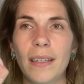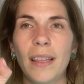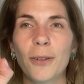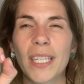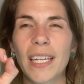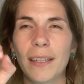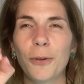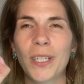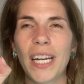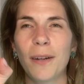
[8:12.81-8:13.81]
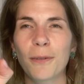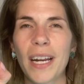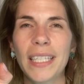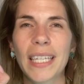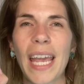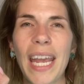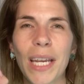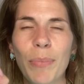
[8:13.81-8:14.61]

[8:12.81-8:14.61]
It looks like a little tiny rice cake,